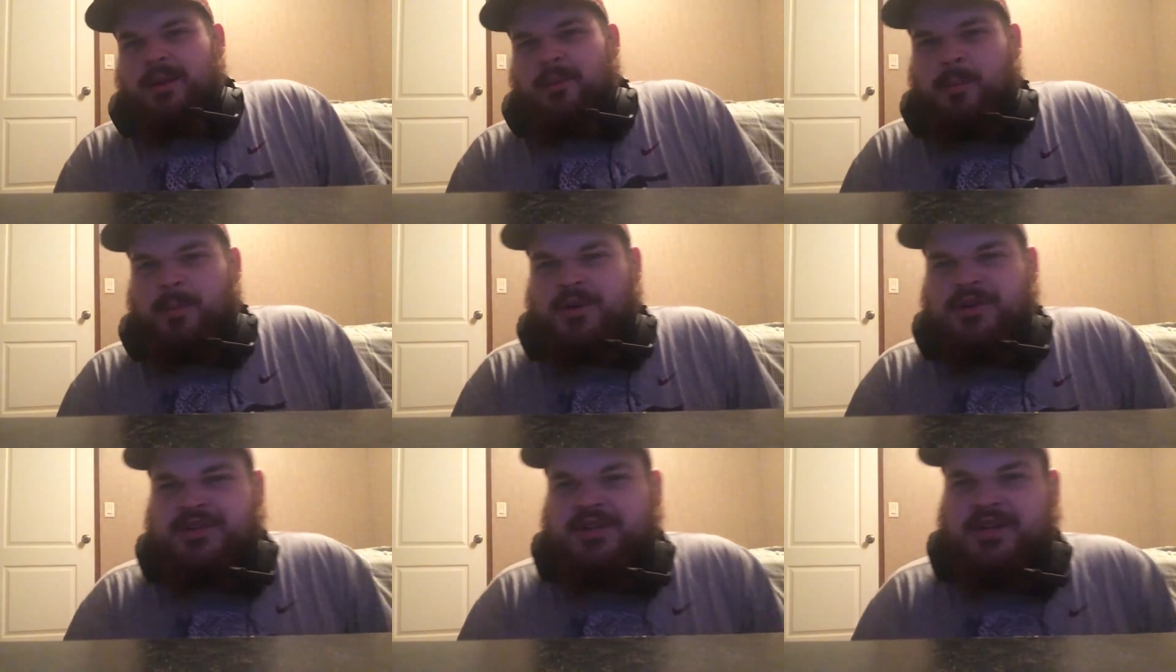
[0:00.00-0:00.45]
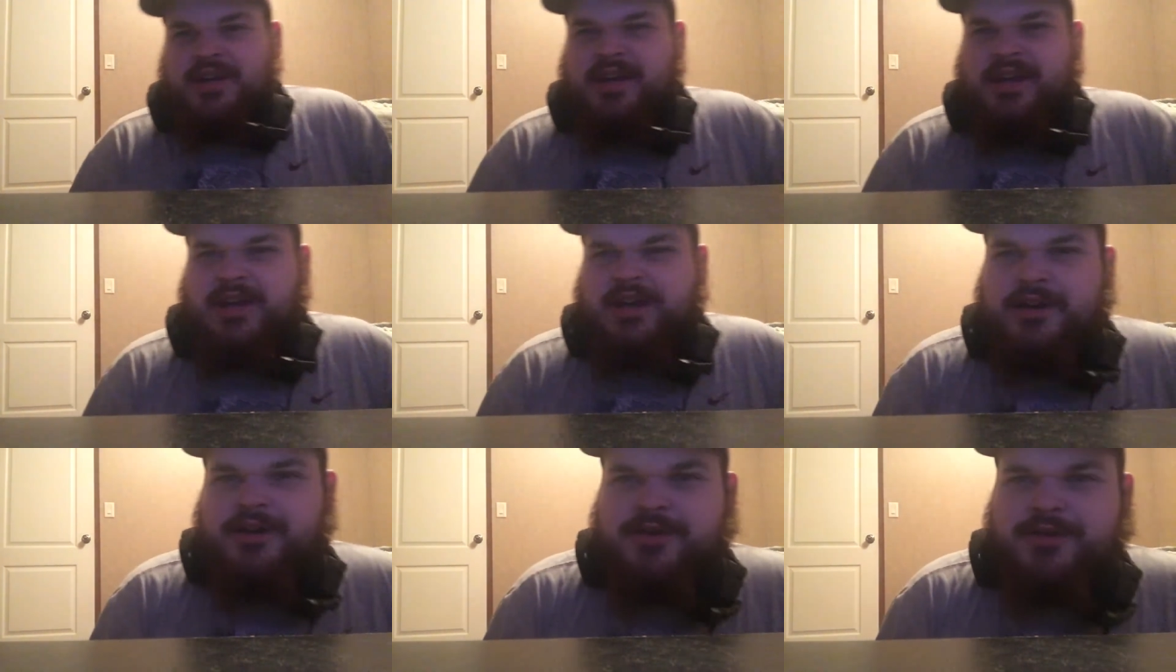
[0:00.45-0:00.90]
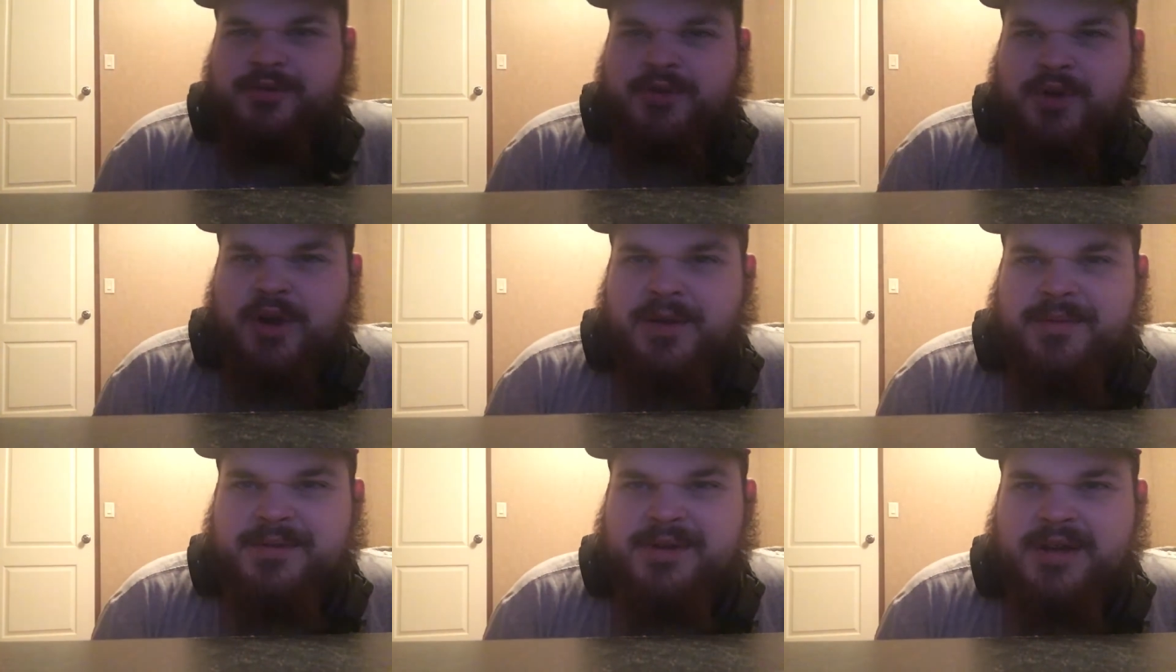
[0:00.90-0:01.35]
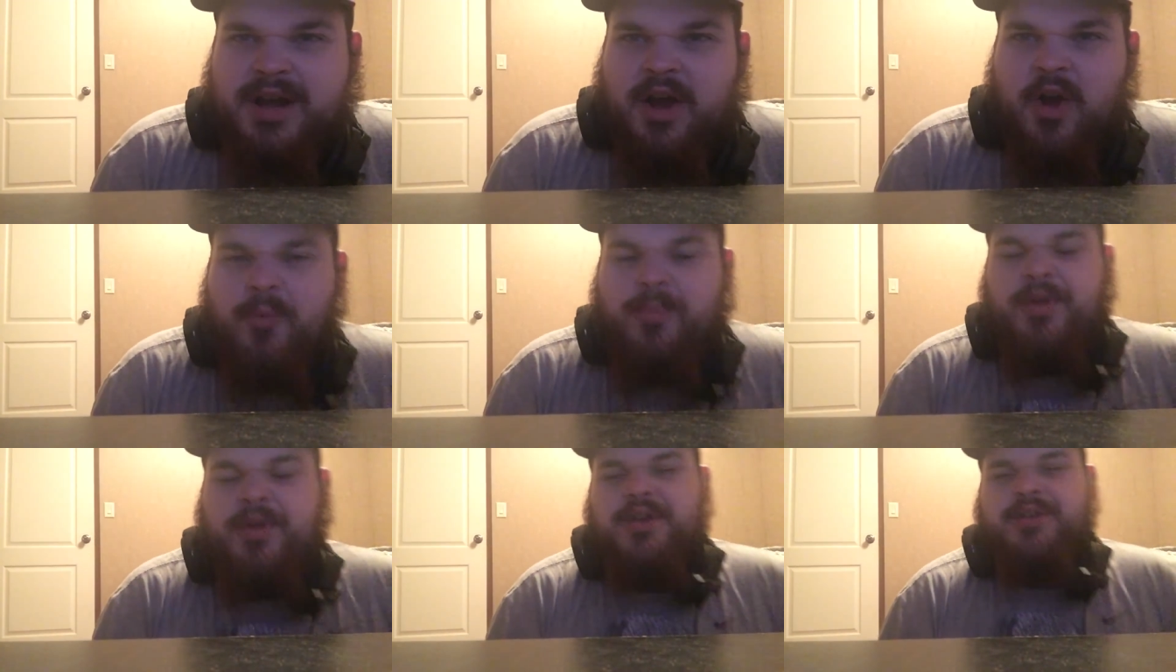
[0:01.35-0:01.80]
I'm going to put your link in the description. I
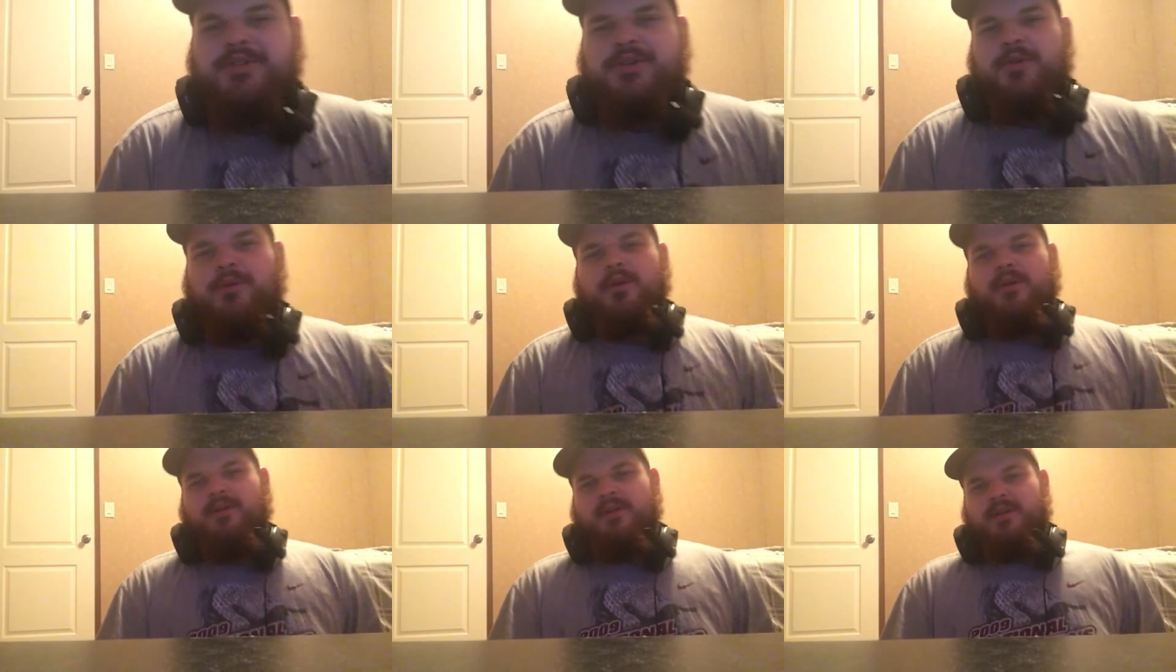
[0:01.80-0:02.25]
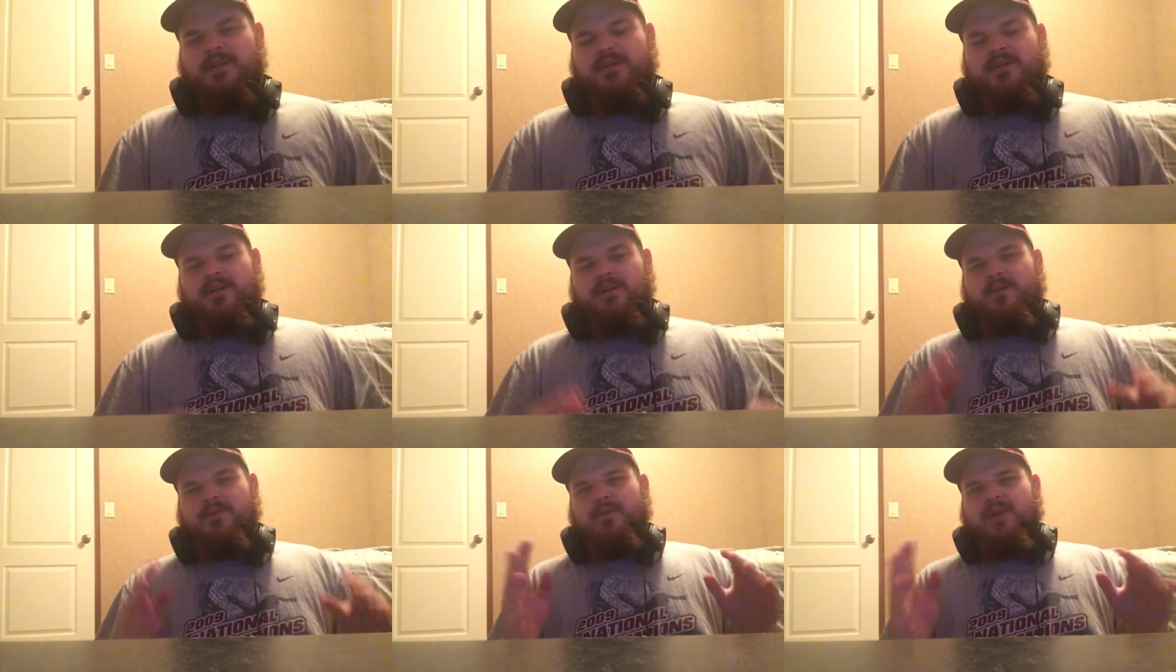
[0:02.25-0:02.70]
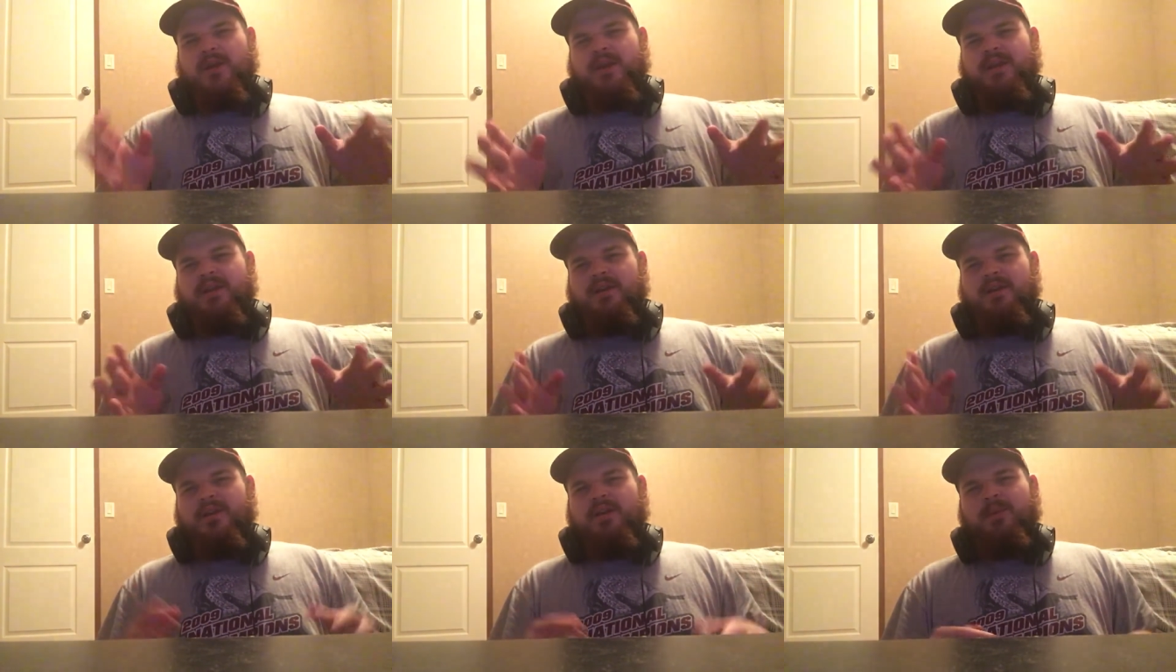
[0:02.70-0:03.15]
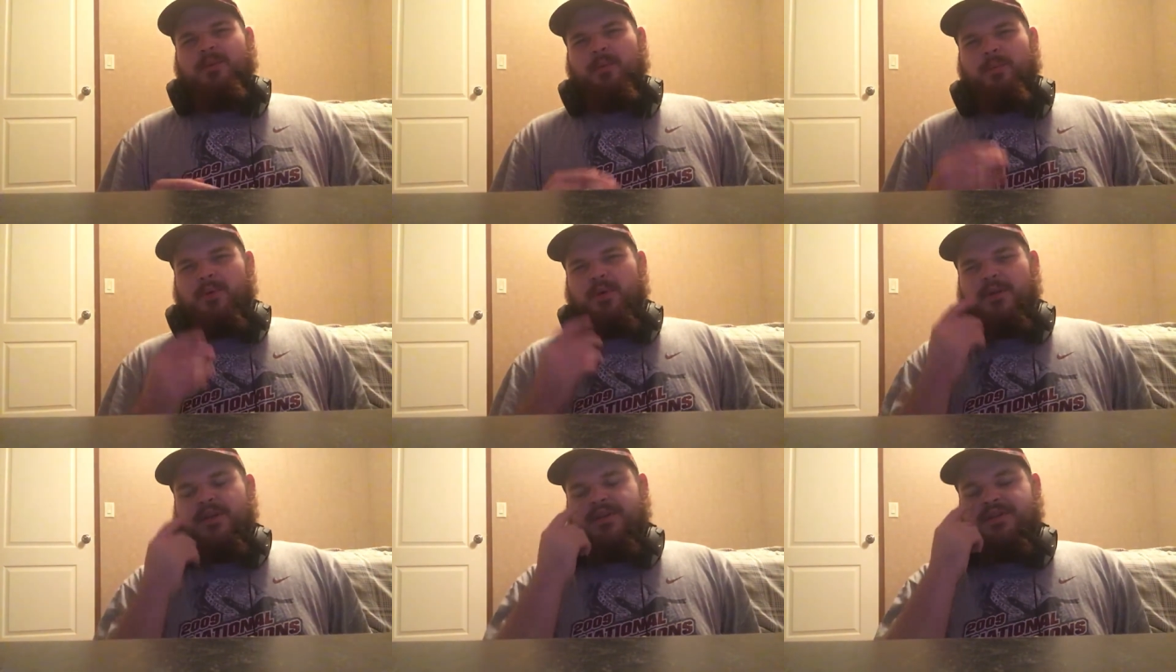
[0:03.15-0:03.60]
hope you enjoyed uh, really good. I'm going to
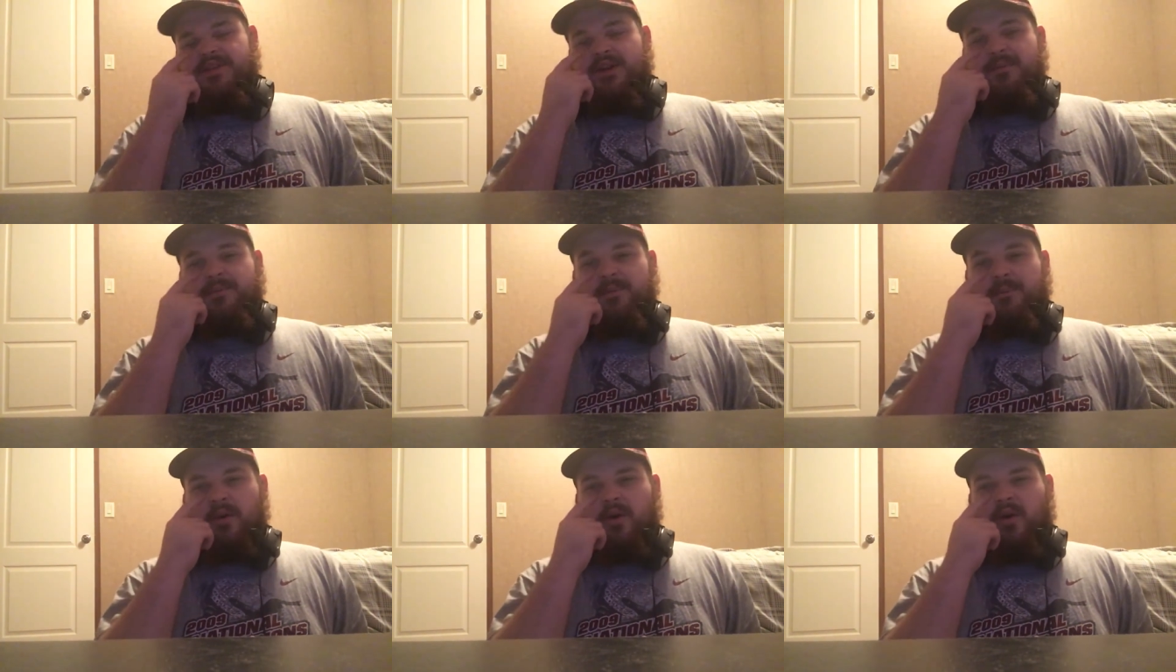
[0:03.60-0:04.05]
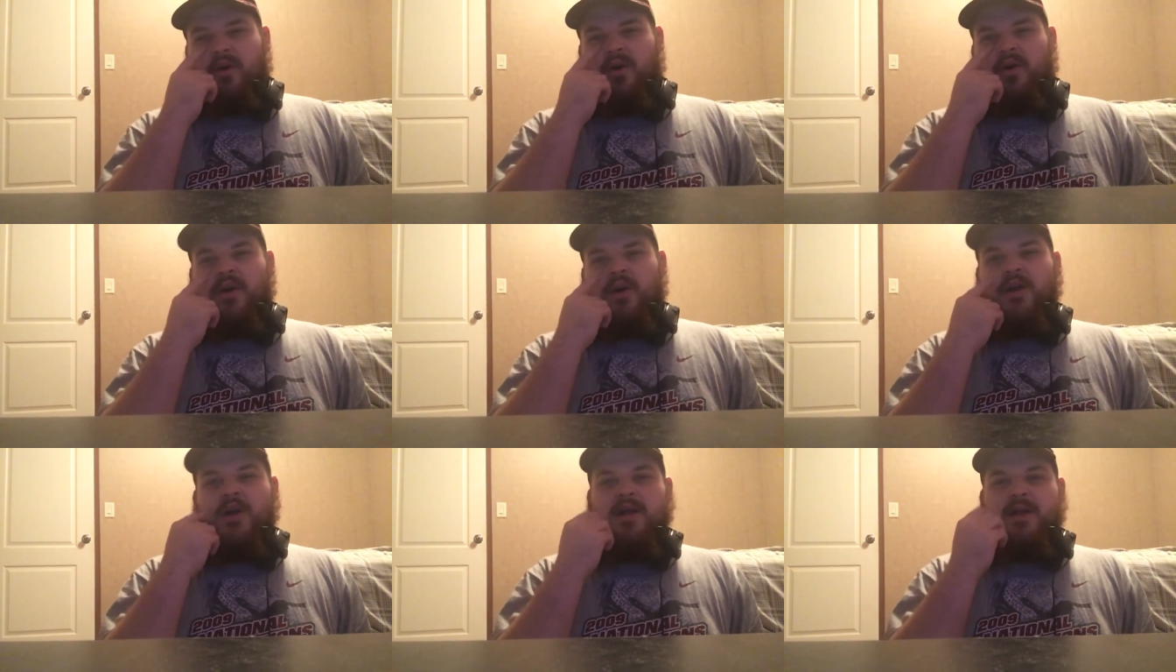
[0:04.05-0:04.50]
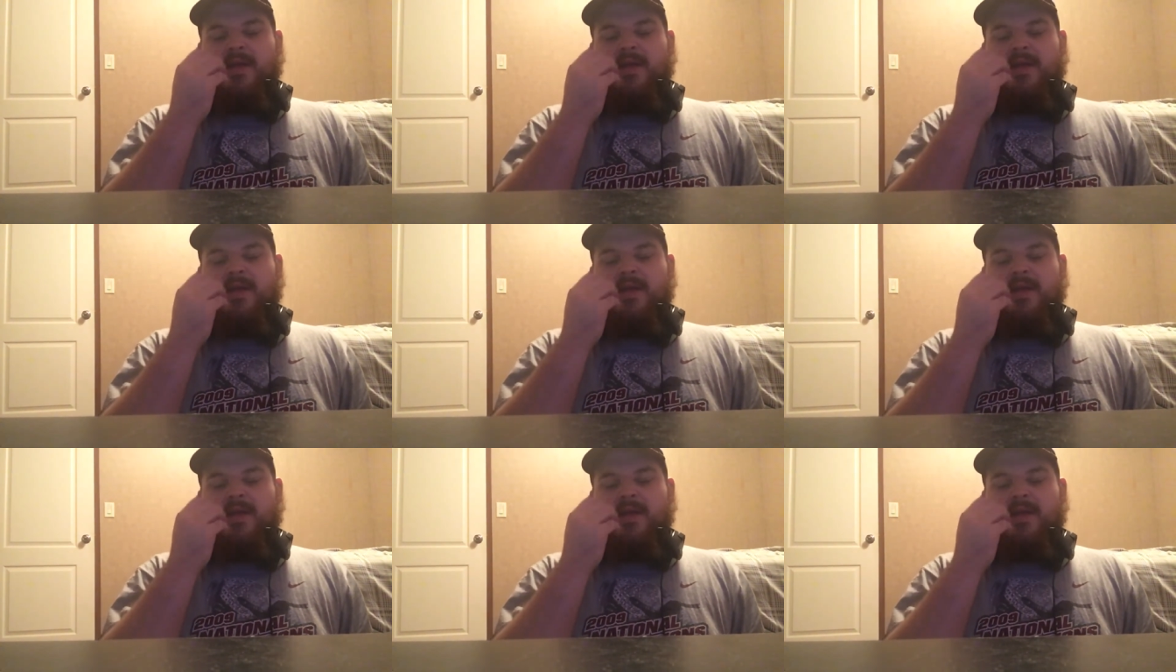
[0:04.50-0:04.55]
put this up tomorrow.